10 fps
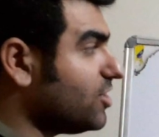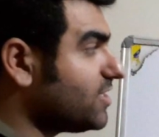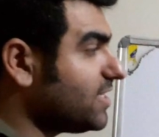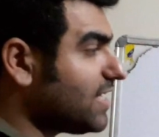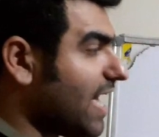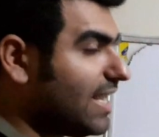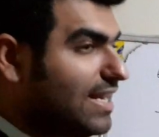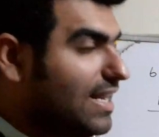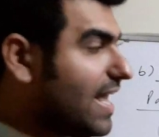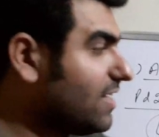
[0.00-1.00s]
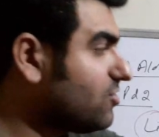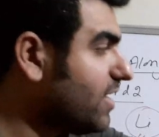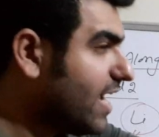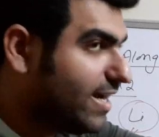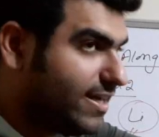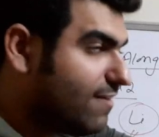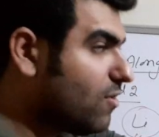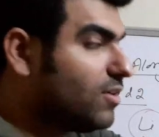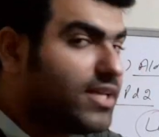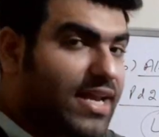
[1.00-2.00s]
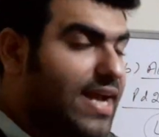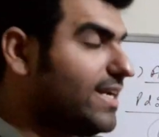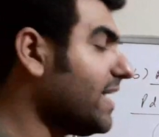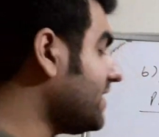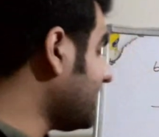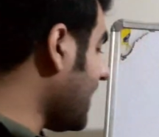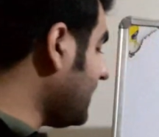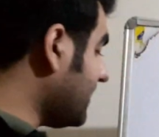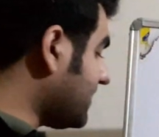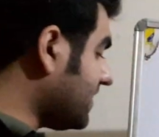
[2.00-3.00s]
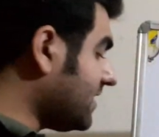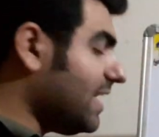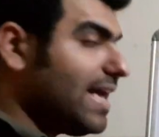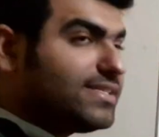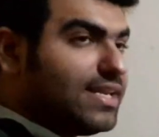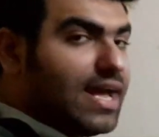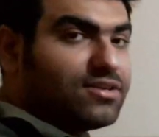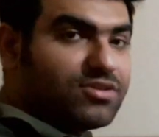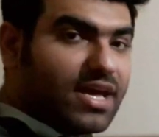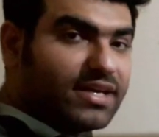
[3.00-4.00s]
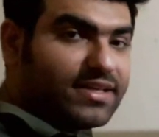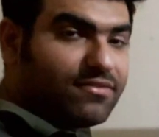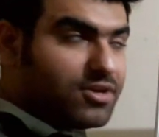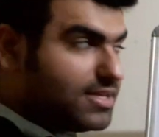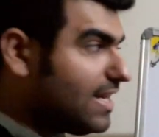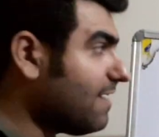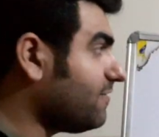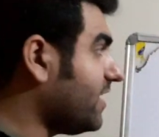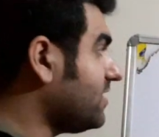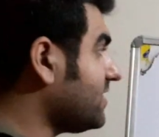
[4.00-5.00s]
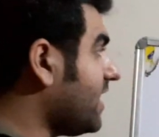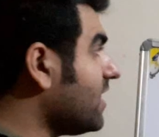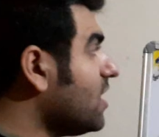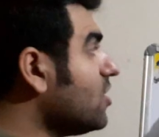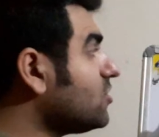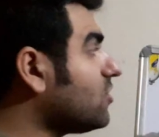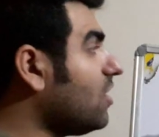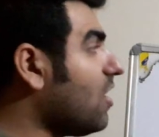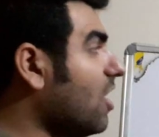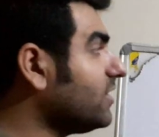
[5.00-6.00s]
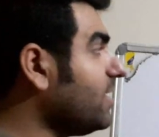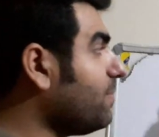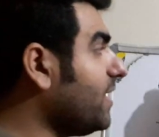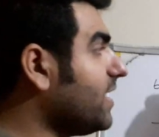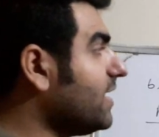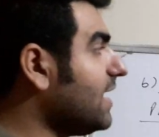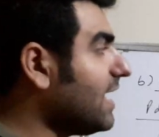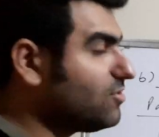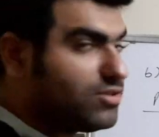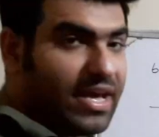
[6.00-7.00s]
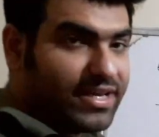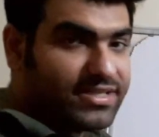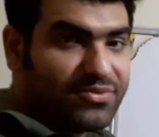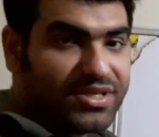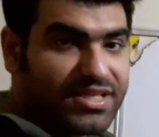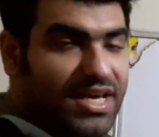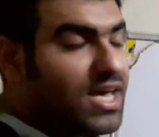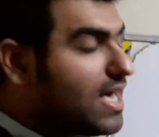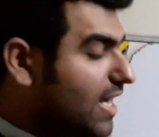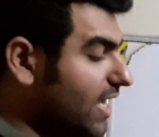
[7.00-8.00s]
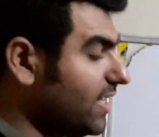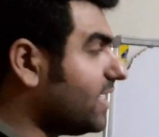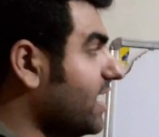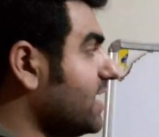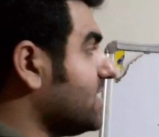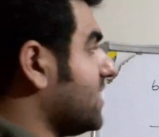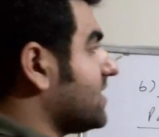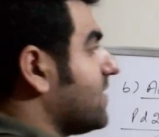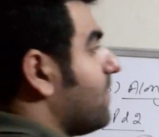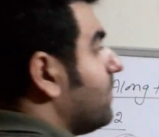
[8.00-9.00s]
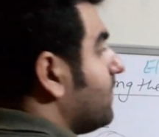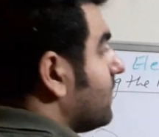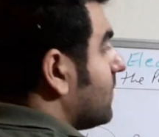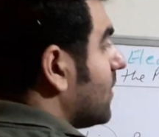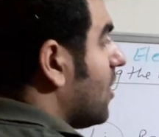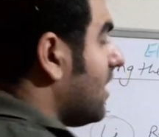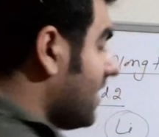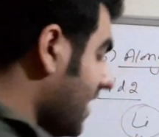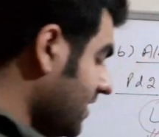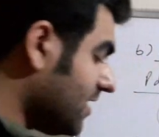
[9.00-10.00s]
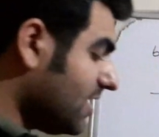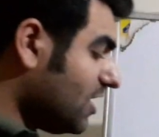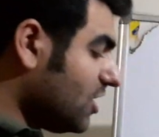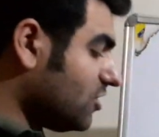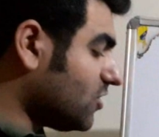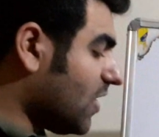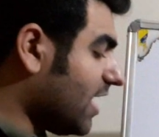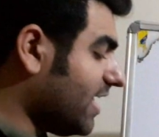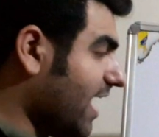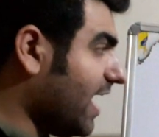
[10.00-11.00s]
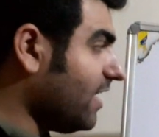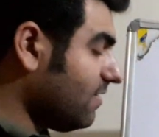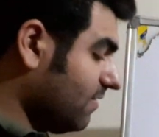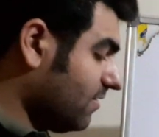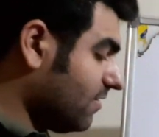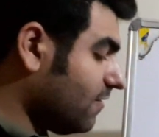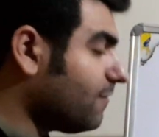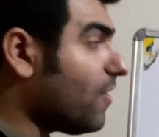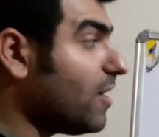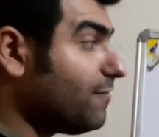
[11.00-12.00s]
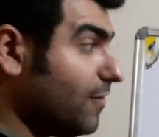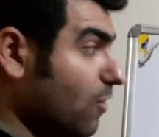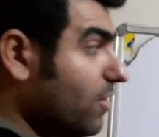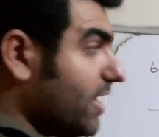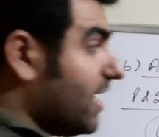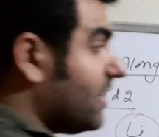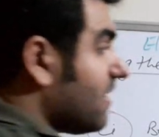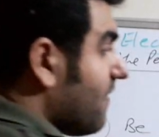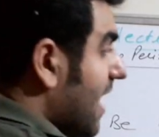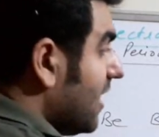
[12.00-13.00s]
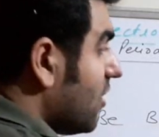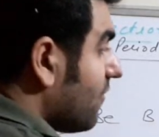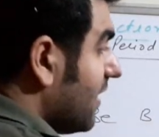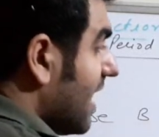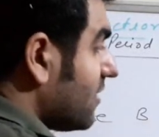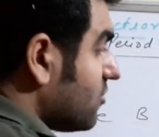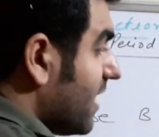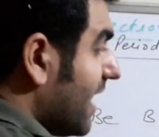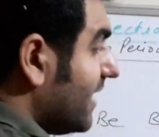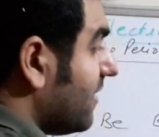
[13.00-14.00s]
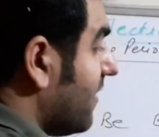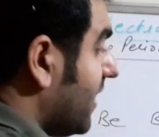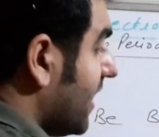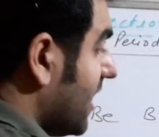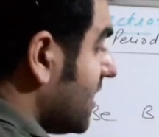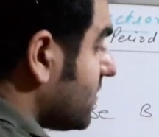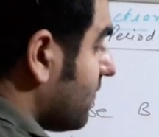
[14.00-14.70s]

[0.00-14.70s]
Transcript: this is highly electronegative on the right hand side. This is the less electronegative on the left hand side. So along the period electronegativity increases. Alright. So again for fluorine the value of electronegativity is